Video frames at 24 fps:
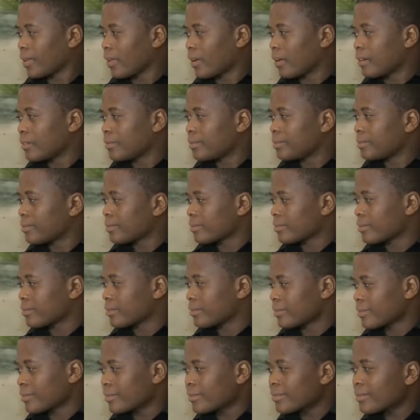
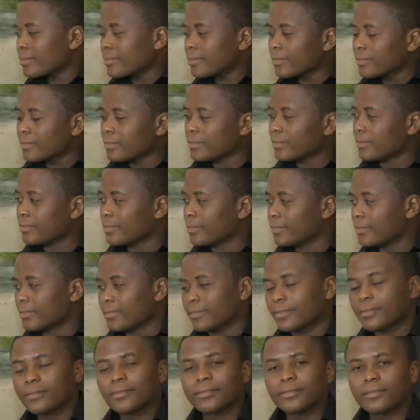
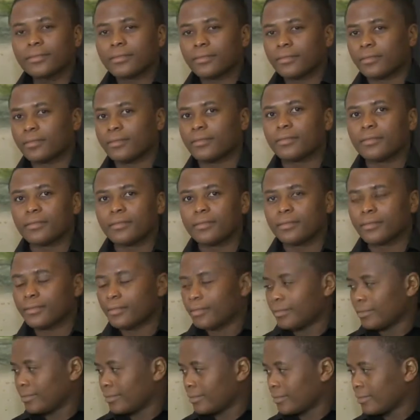
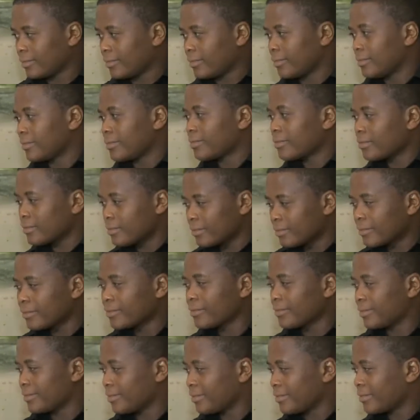
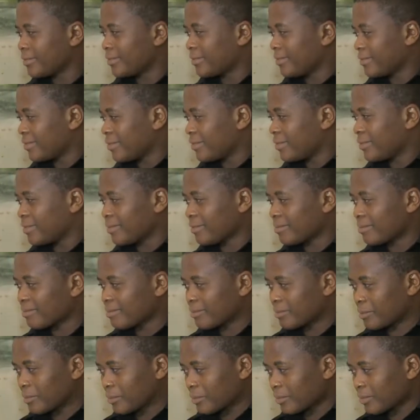
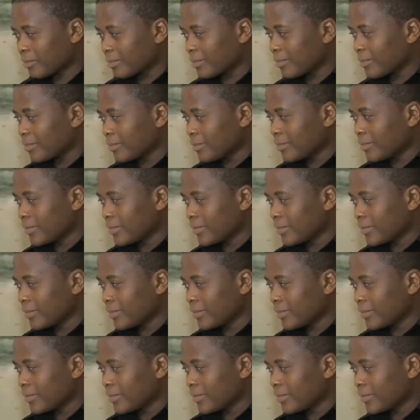No words are spoken by the person on screen.